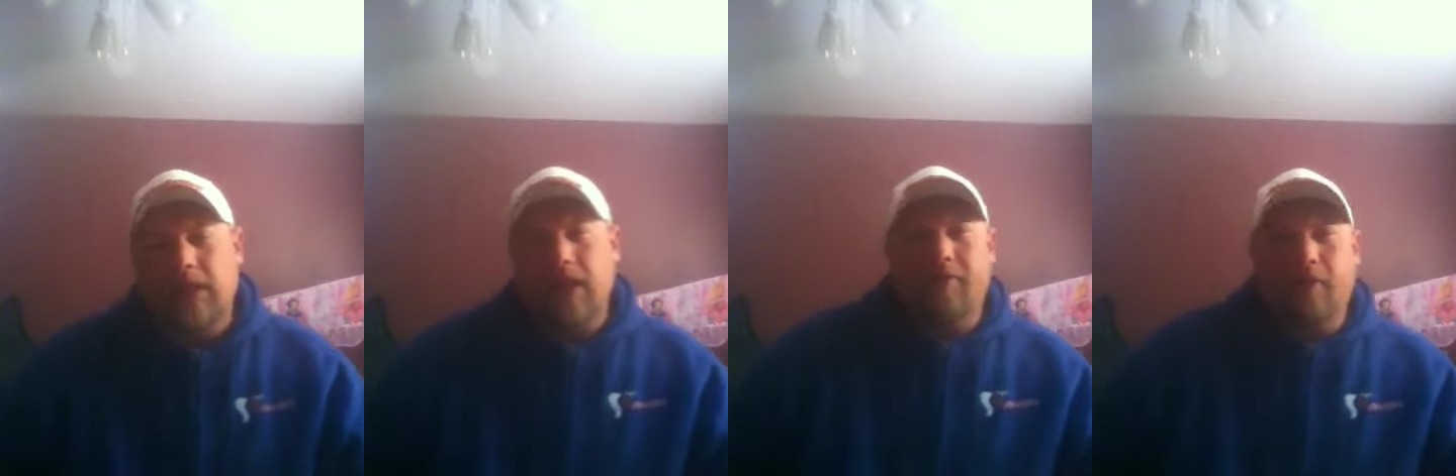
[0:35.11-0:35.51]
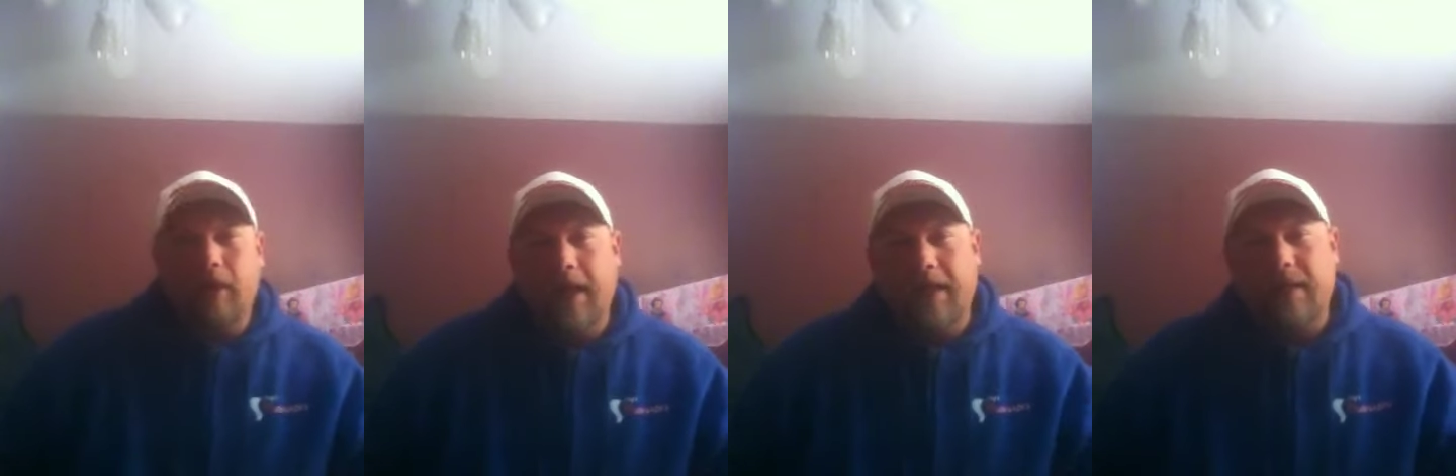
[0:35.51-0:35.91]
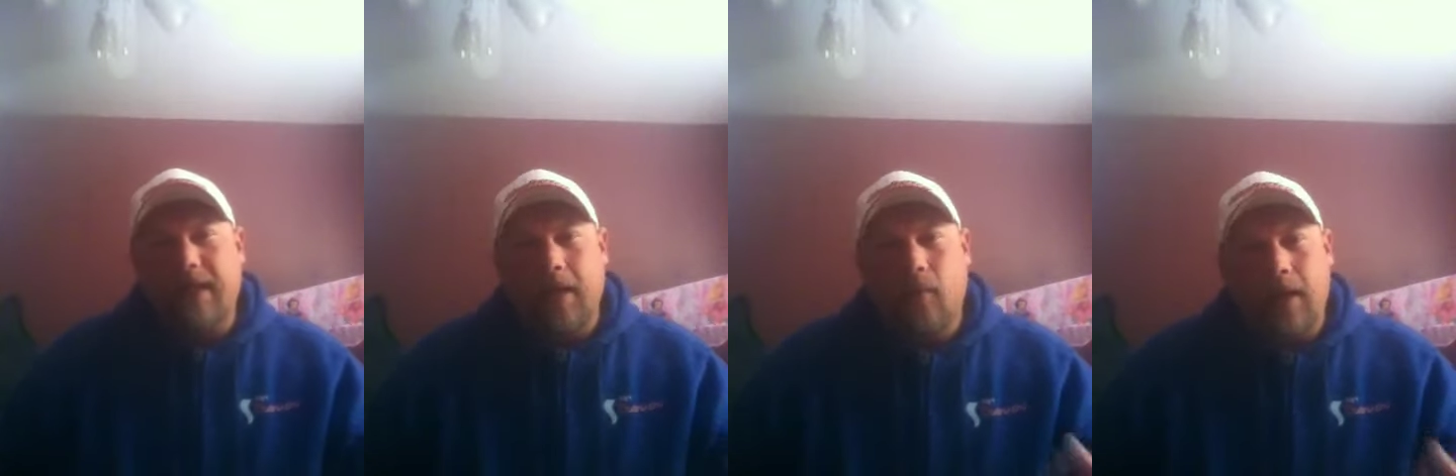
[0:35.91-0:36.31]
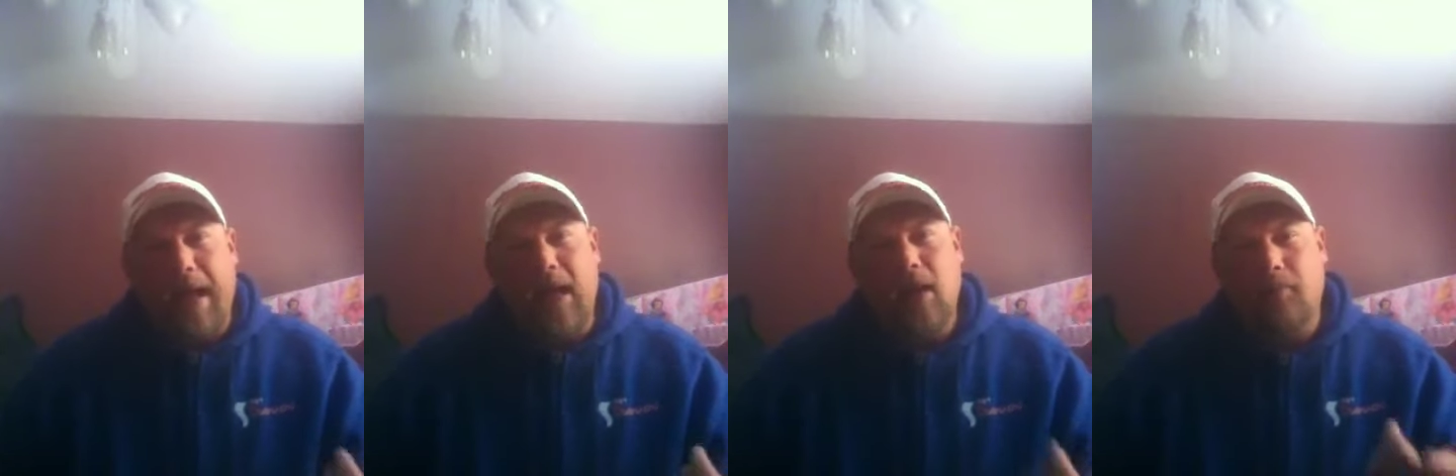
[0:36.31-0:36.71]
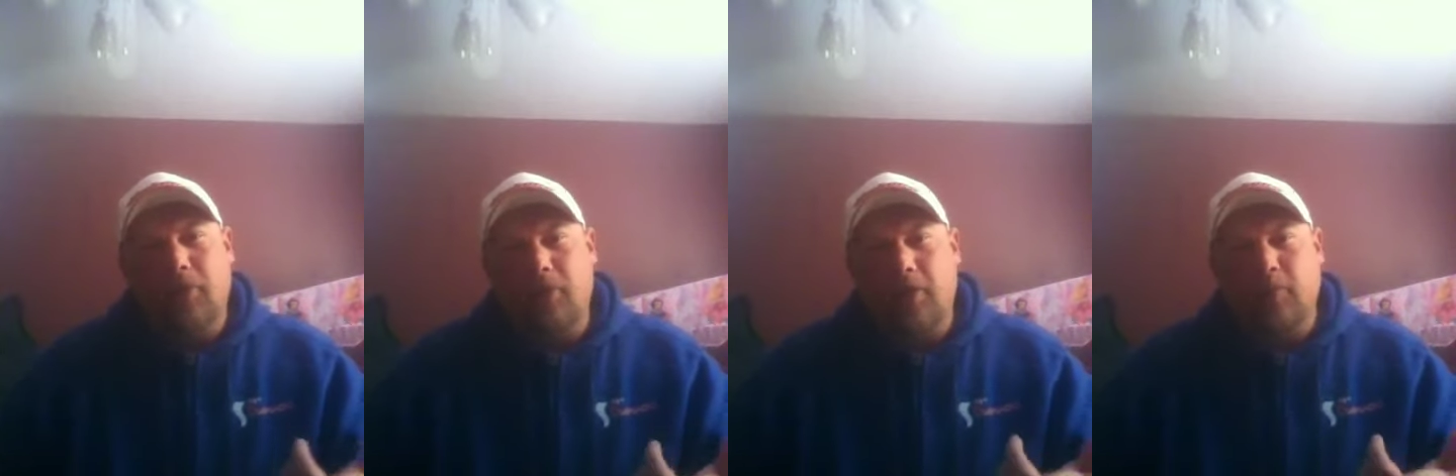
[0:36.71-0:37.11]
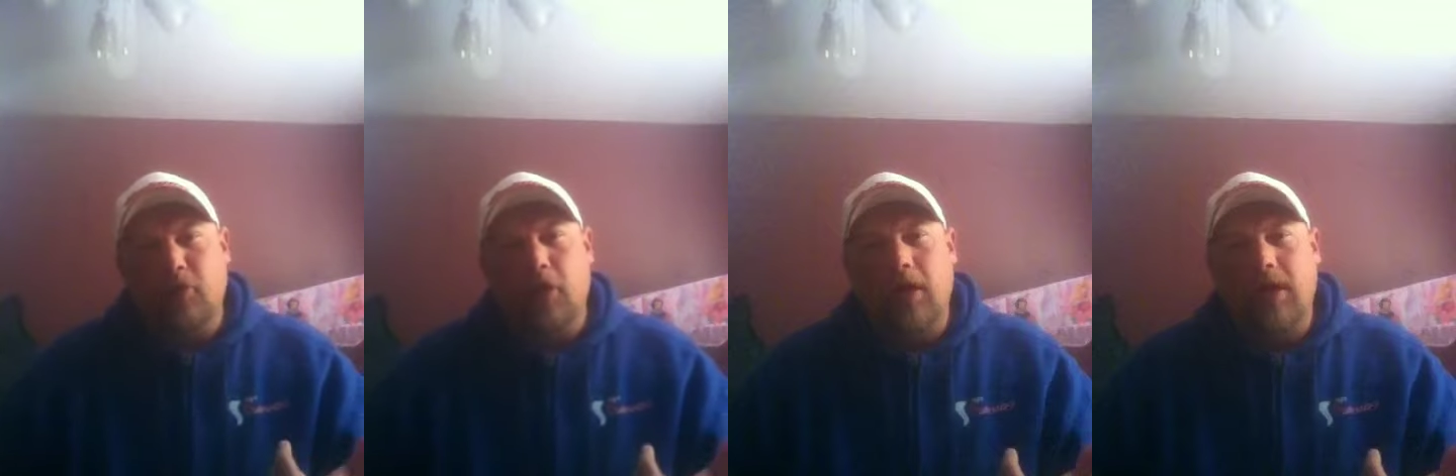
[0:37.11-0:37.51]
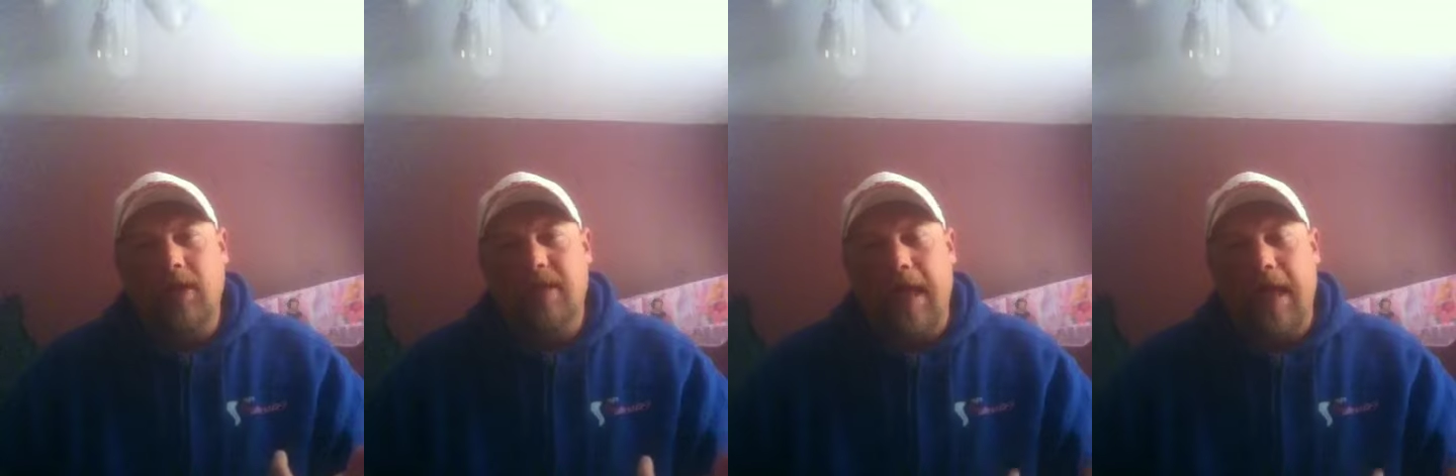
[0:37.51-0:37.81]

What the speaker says: of the lake that when I come through them trees,